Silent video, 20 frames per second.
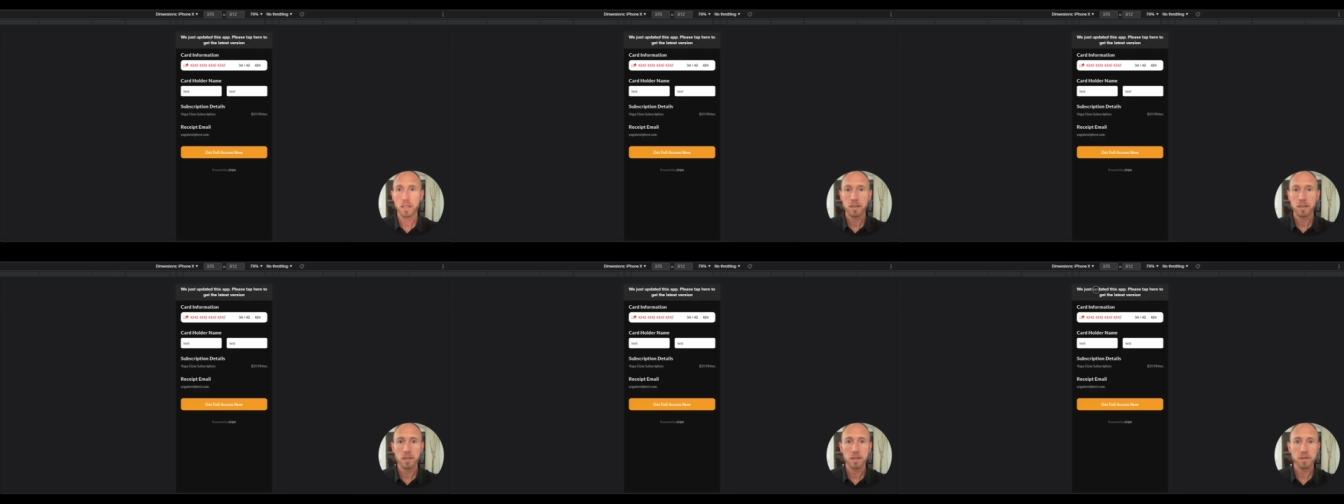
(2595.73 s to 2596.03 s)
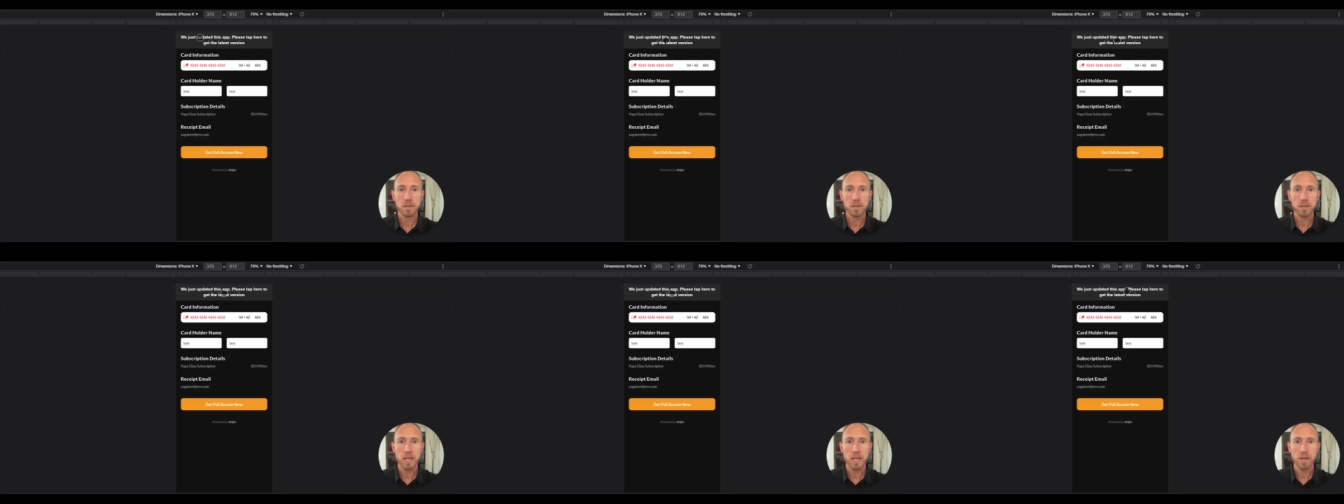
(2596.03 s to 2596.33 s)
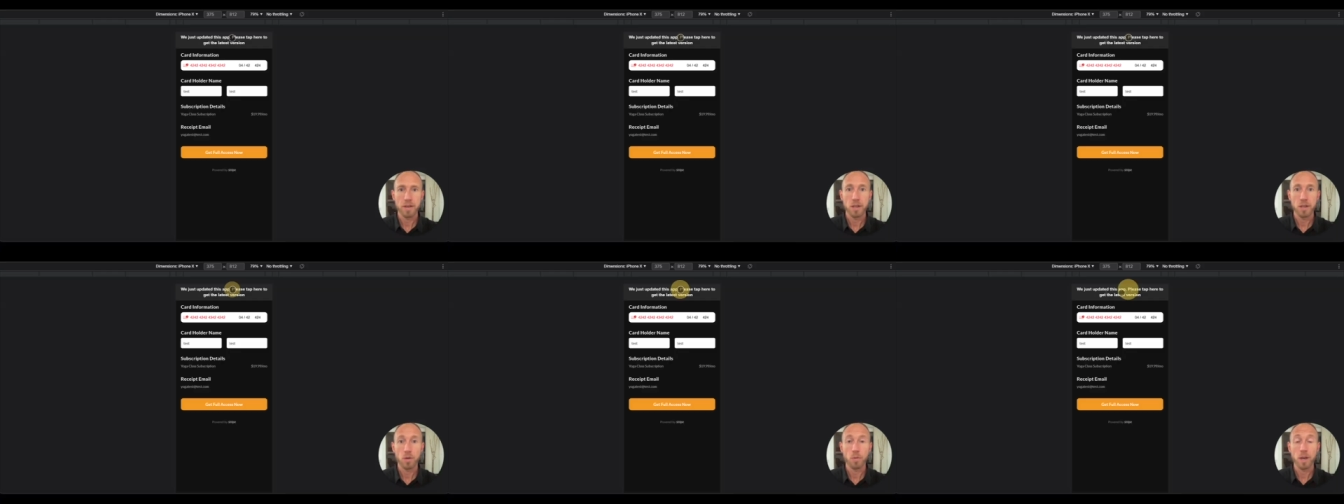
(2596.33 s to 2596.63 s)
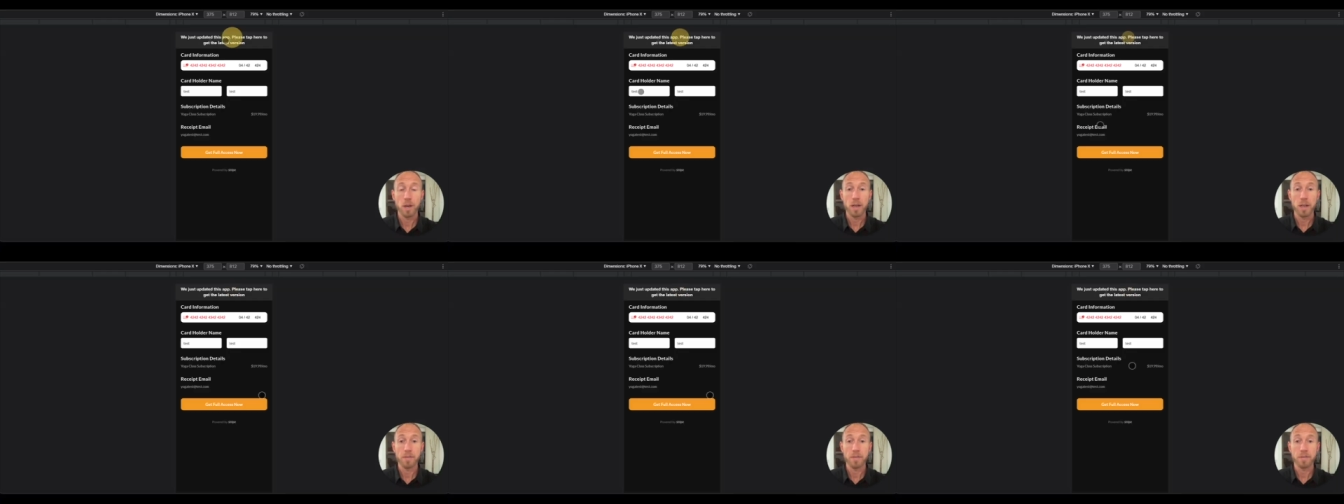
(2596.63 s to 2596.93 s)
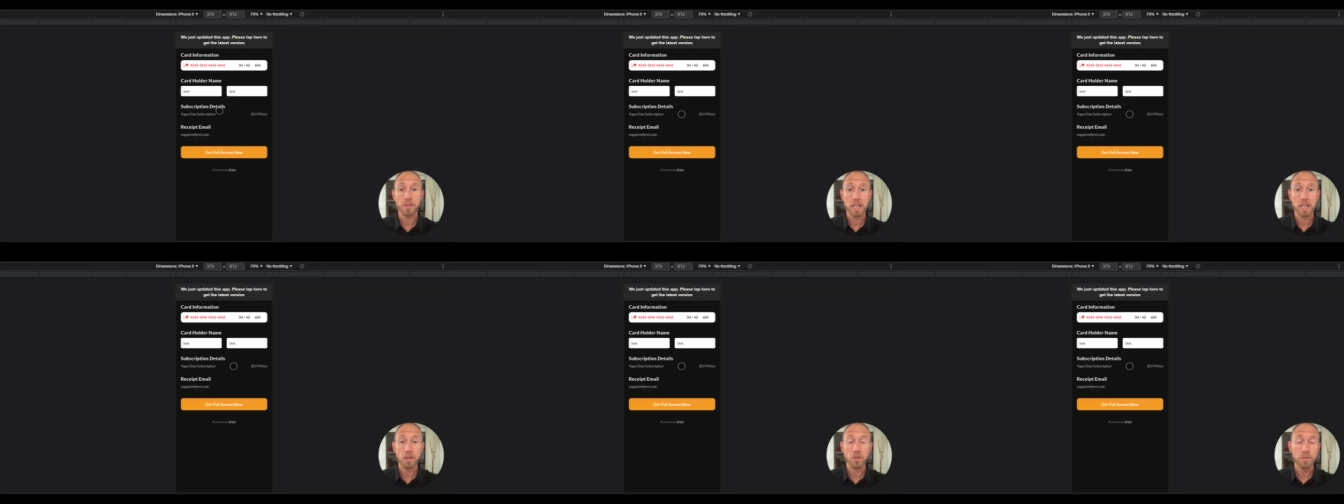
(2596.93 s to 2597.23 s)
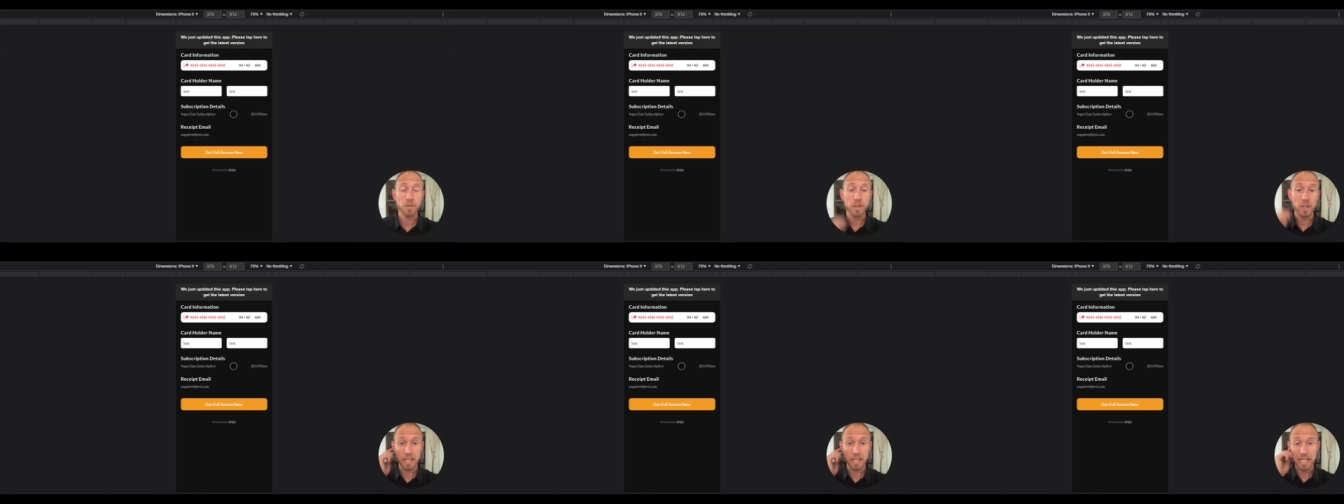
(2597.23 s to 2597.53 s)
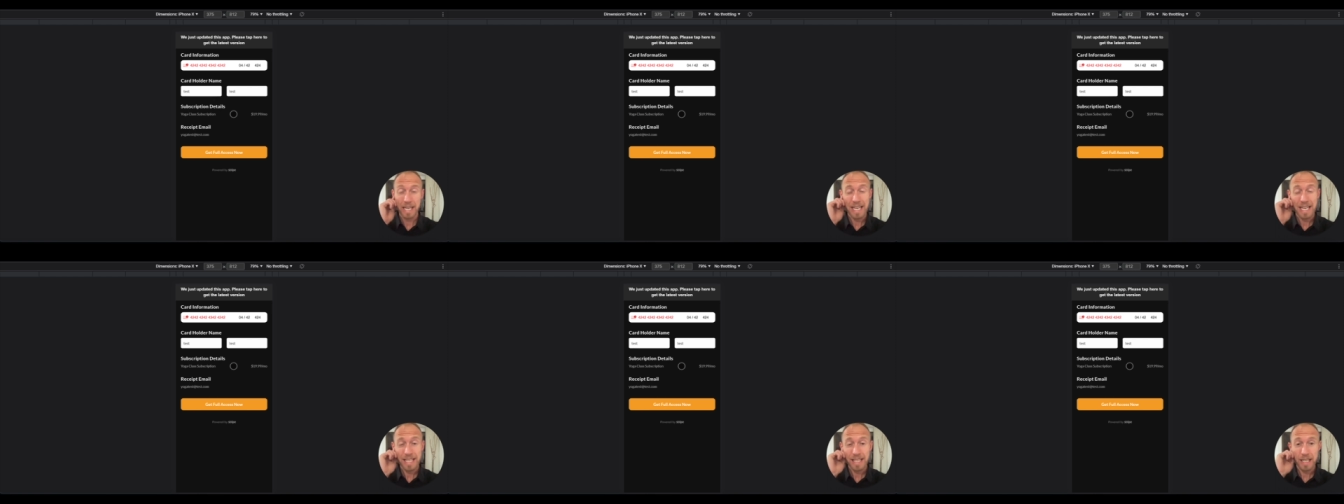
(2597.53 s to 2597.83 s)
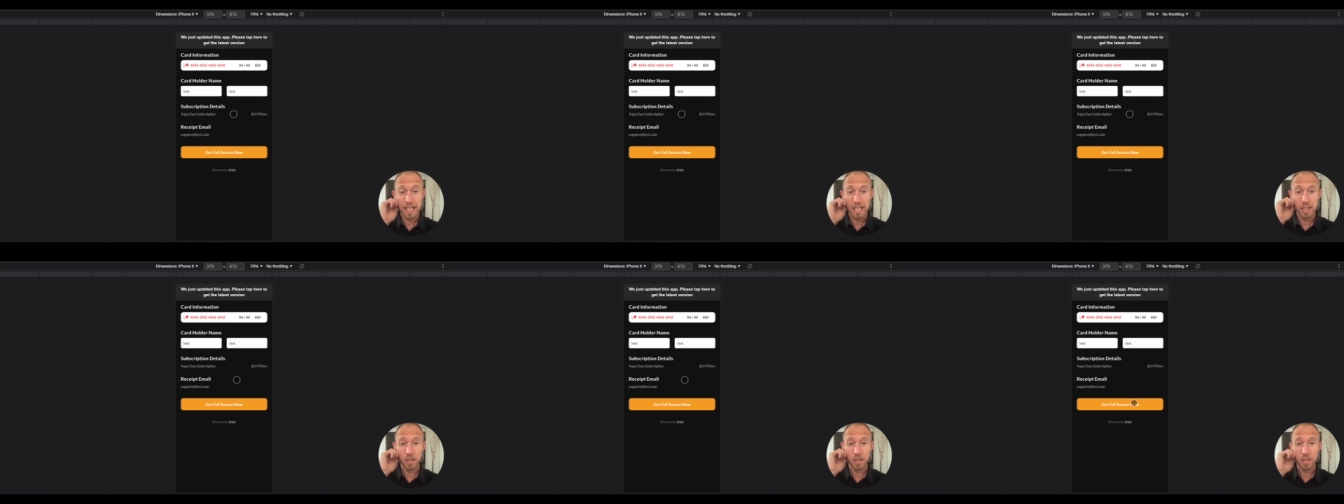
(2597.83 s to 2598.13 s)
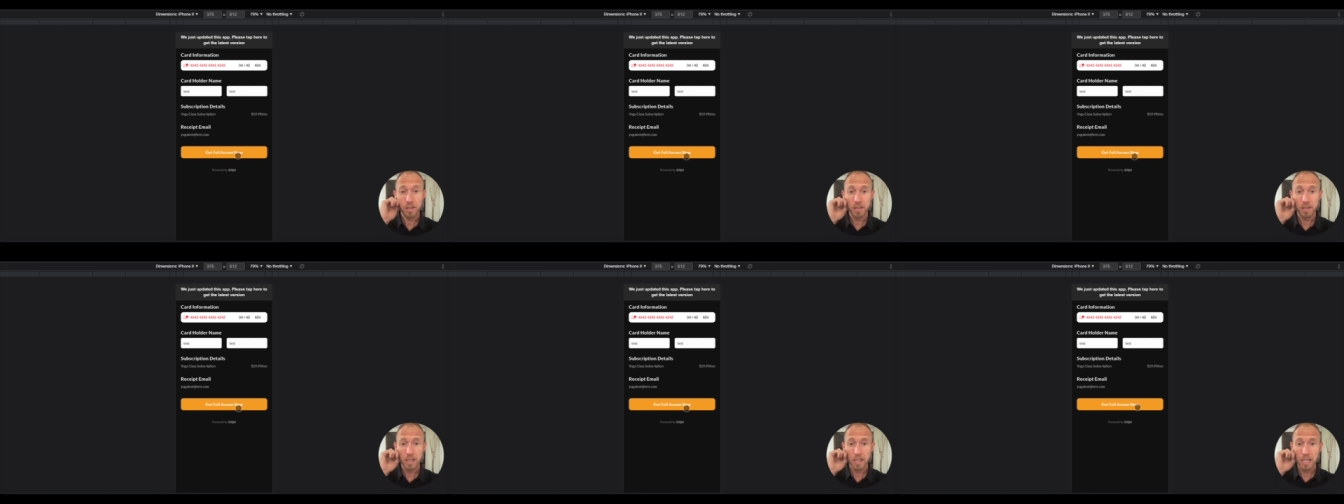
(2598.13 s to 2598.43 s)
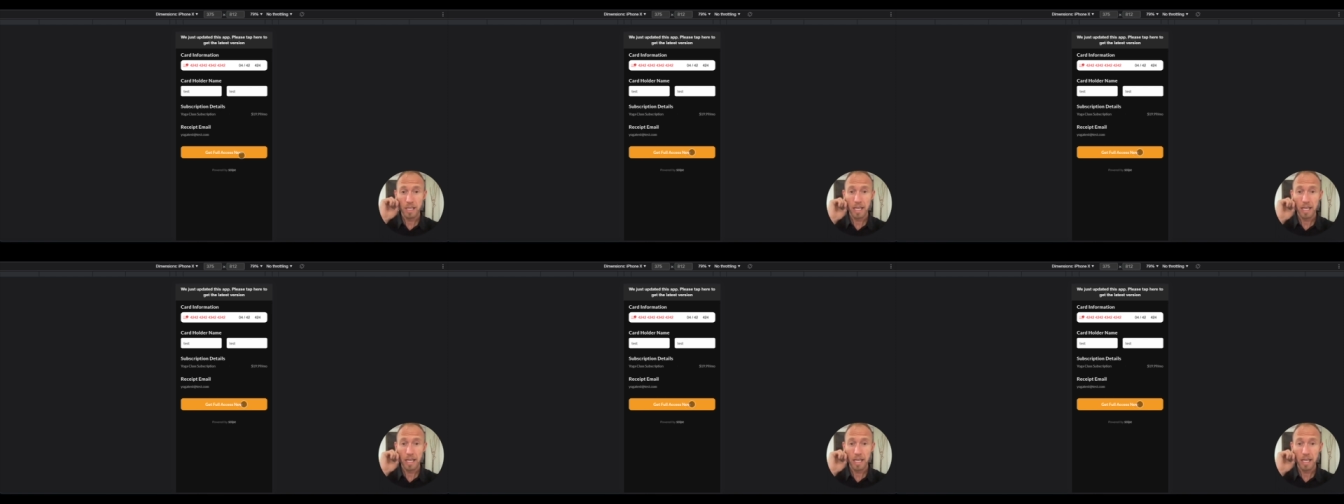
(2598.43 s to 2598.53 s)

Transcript: scenario where if they don't fill in anything at all